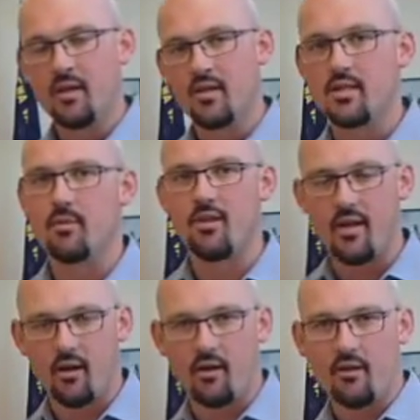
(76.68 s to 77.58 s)
Some of the
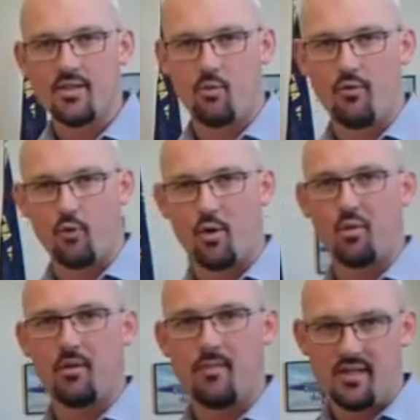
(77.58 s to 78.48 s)
areas that we
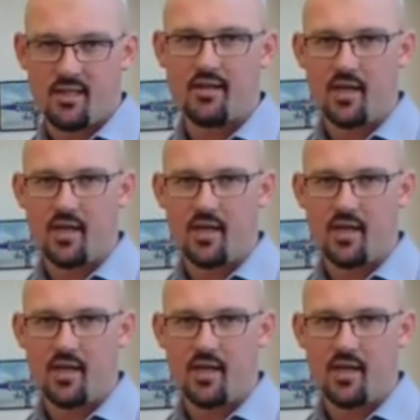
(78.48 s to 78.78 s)
frequently miss on the